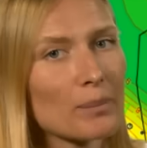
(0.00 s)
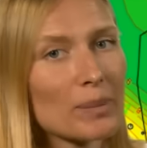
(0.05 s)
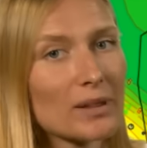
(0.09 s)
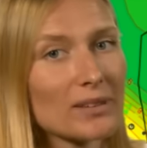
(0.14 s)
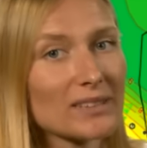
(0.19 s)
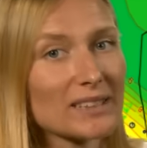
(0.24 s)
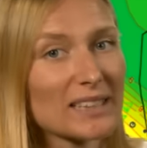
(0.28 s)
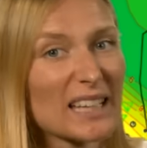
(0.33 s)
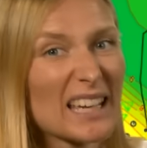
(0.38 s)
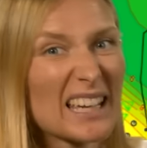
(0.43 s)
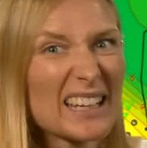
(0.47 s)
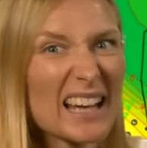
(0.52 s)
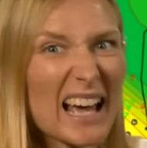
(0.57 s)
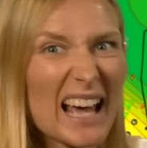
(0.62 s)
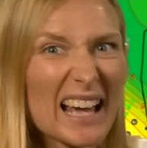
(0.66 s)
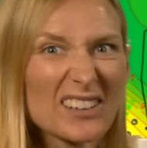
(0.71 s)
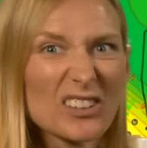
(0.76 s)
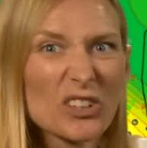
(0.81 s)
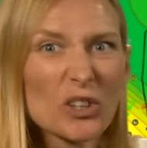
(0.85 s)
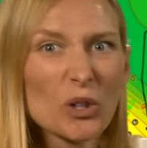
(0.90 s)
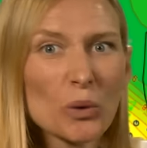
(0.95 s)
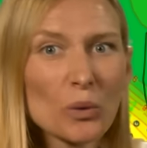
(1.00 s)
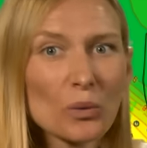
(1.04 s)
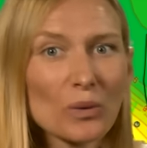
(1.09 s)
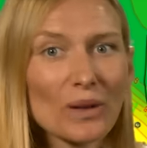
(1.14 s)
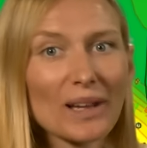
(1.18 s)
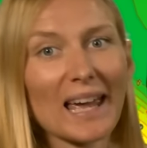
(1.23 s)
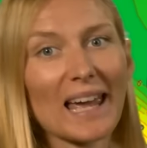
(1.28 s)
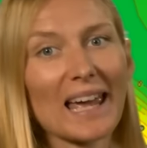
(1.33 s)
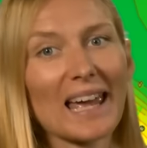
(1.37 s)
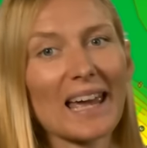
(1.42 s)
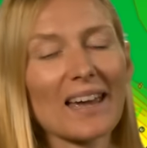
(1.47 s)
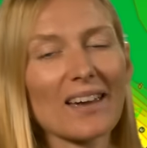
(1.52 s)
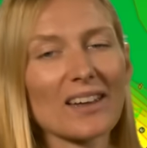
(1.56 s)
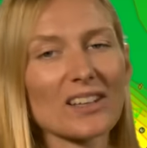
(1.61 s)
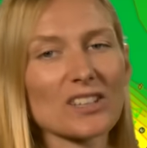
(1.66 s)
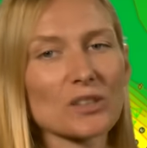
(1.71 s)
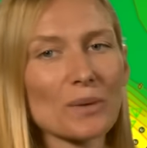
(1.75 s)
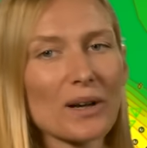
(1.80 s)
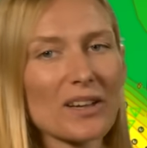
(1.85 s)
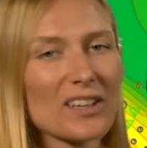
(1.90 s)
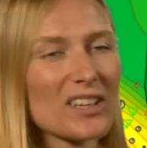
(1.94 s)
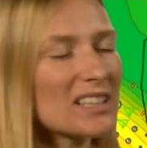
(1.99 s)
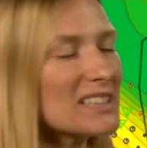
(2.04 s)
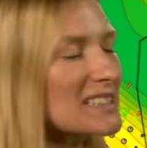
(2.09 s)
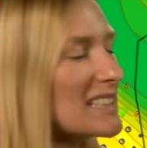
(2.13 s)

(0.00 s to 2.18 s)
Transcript: building in and cooler air as well. You can